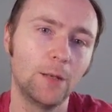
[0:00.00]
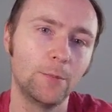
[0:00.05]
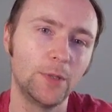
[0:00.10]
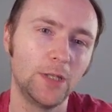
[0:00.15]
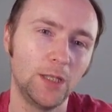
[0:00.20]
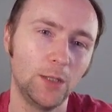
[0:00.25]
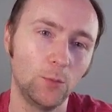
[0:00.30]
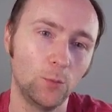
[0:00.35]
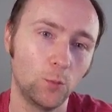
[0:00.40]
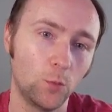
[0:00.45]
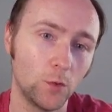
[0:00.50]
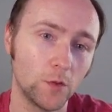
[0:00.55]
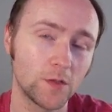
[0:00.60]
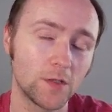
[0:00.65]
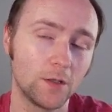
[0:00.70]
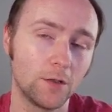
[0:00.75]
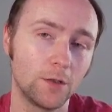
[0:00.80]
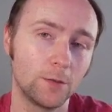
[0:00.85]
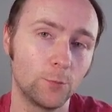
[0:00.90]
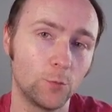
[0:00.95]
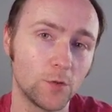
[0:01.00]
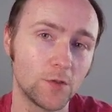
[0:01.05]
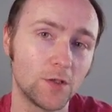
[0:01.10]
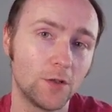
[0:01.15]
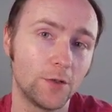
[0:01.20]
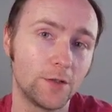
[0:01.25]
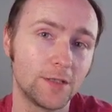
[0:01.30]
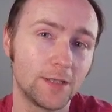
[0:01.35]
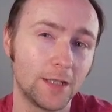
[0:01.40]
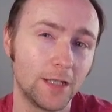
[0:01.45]
He was
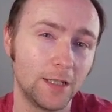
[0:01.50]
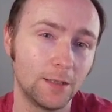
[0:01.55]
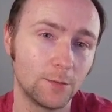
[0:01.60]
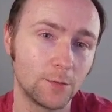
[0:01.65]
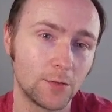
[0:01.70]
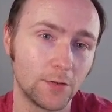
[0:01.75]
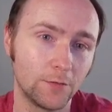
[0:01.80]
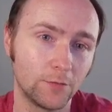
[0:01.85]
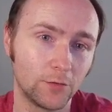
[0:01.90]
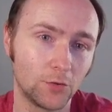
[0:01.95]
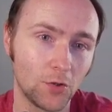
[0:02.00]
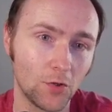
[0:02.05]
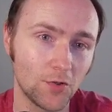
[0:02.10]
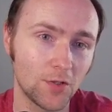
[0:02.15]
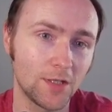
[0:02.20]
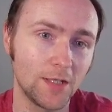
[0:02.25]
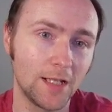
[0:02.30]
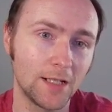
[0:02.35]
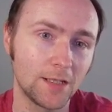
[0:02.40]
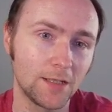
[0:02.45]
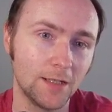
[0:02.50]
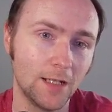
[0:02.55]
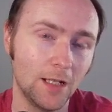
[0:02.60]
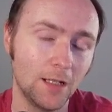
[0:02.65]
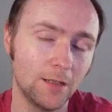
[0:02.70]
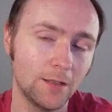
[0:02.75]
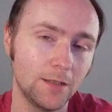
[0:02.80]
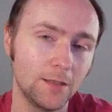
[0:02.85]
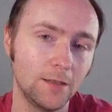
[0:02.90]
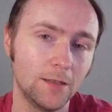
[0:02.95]
announced that he was of Dutch
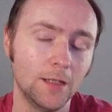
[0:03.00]
nationality.